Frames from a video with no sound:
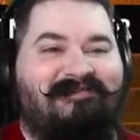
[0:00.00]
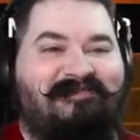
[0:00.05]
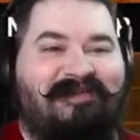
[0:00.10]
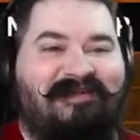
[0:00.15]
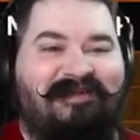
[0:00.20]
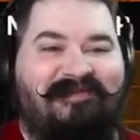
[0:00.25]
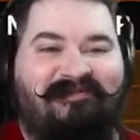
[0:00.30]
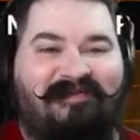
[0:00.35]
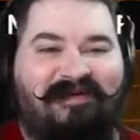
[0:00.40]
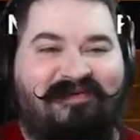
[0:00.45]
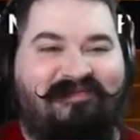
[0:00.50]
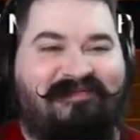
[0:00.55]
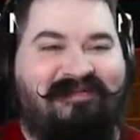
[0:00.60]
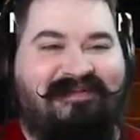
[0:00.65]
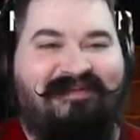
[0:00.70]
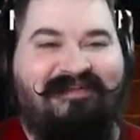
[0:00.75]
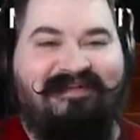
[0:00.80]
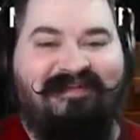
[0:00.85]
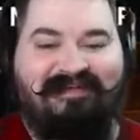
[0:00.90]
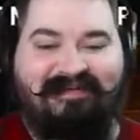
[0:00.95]
been a
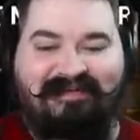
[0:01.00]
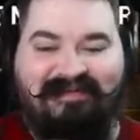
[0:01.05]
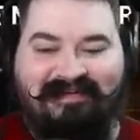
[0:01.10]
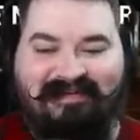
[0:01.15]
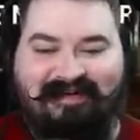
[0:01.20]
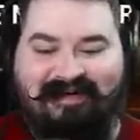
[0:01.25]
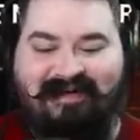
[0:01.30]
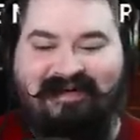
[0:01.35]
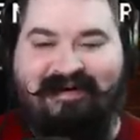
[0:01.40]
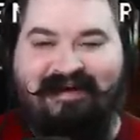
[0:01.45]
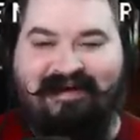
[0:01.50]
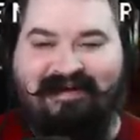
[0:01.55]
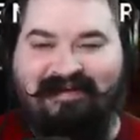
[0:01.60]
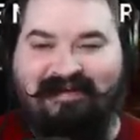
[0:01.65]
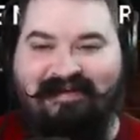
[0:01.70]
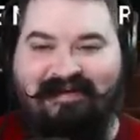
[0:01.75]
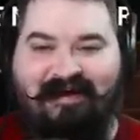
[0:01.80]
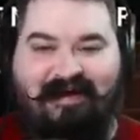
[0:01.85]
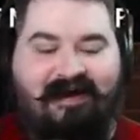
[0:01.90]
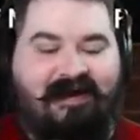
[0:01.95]
moment. All right.
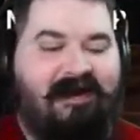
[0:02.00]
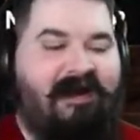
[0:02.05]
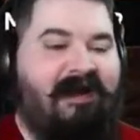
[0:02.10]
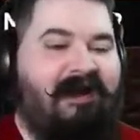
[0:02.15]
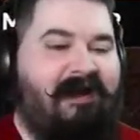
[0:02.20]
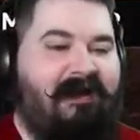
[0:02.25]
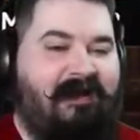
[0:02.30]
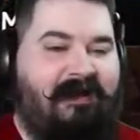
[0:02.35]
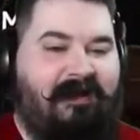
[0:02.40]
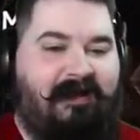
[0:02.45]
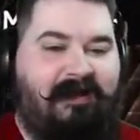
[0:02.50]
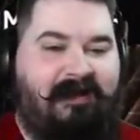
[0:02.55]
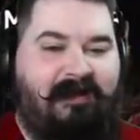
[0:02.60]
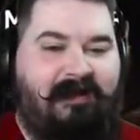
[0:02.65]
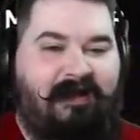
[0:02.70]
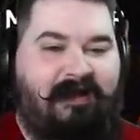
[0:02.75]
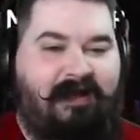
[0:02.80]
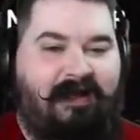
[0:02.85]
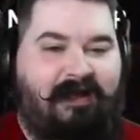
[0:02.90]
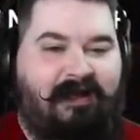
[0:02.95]

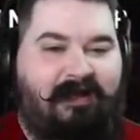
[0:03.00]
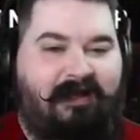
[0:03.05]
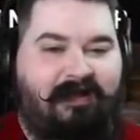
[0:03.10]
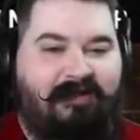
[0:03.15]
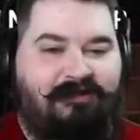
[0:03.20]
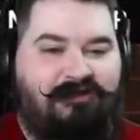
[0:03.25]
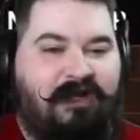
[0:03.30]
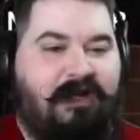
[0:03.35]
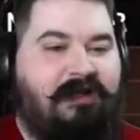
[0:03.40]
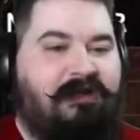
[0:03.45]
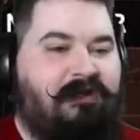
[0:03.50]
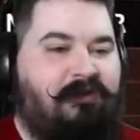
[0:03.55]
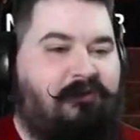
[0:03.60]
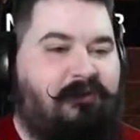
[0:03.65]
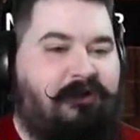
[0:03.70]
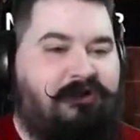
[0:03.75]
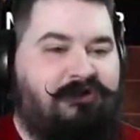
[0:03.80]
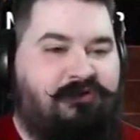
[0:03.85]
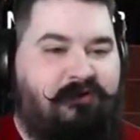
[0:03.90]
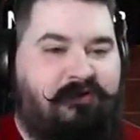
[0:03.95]
I Jake, do you
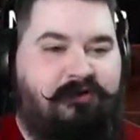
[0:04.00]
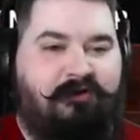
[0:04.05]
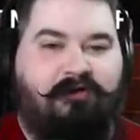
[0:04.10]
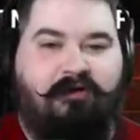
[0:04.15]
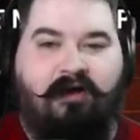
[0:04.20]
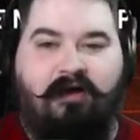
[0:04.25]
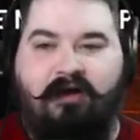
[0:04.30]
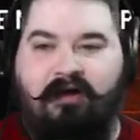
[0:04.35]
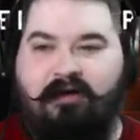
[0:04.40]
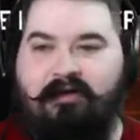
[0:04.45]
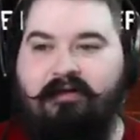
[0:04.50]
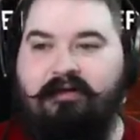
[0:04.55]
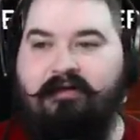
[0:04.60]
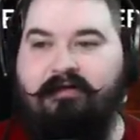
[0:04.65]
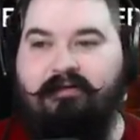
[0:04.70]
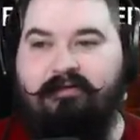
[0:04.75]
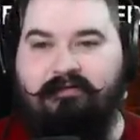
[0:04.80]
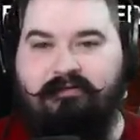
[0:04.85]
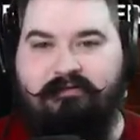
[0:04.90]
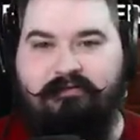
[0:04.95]
want to join or nah?
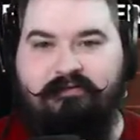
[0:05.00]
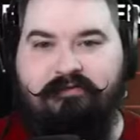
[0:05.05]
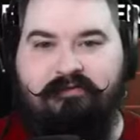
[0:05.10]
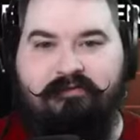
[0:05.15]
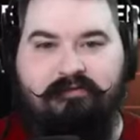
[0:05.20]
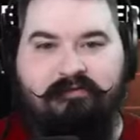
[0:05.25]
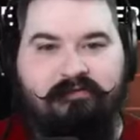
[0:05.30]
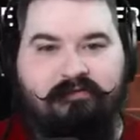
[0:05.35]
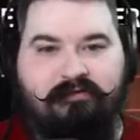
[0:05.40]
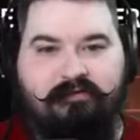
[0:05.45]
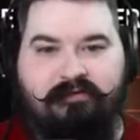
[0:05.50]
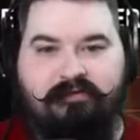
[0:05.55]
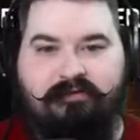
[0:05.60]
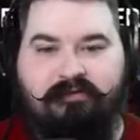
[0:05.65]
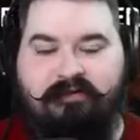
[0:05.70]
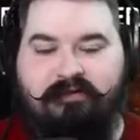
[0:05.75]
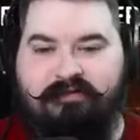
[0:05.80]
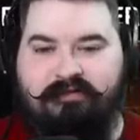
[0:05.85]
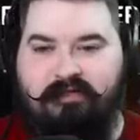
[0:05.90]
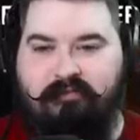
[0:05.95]

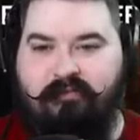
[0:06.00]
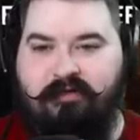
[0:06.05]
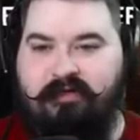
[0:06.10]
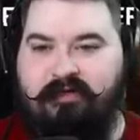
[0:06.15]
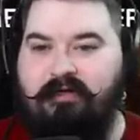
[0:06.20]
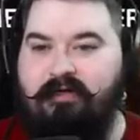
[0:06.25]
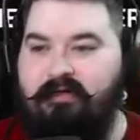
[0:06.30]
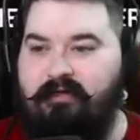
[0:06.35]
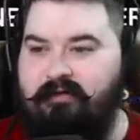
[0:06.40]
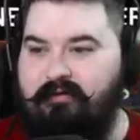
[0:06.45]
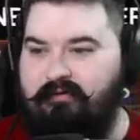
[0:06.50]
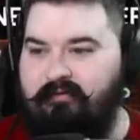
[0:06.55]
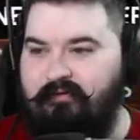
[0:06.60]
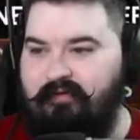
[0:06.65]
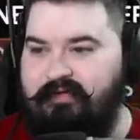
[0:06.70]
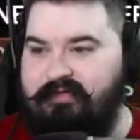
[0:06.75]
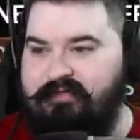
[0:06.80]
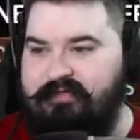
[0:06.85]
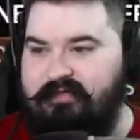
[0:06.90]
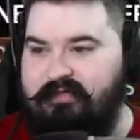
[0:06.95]
Cause I'm a
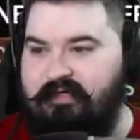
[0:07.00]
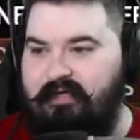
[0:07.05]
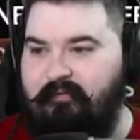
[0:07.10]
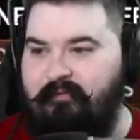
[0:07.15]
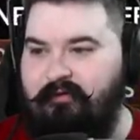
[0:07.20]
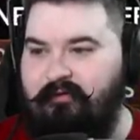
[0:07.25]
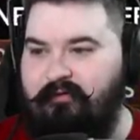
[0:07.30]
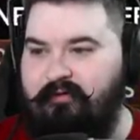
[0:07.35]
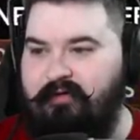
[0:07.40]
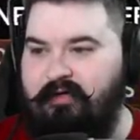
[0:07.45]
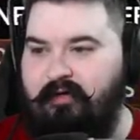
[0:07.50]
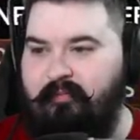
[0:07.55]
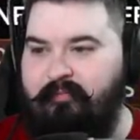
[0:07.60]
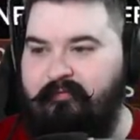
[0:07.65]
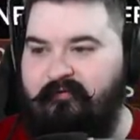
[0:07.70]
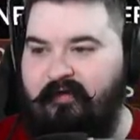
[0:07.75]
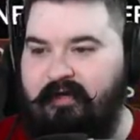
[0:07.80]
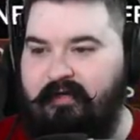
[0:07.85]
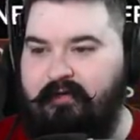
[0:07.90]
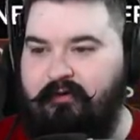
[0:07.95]
what is it? I'm a look up,
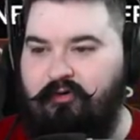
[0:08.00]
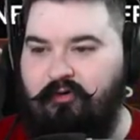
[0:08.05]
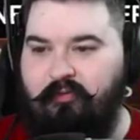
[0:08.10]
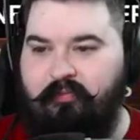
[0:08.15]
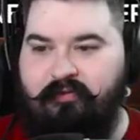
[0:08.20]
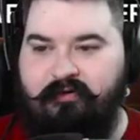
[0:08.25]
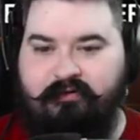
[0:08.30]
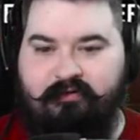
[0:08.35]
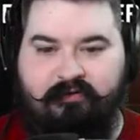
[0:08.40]
find a group.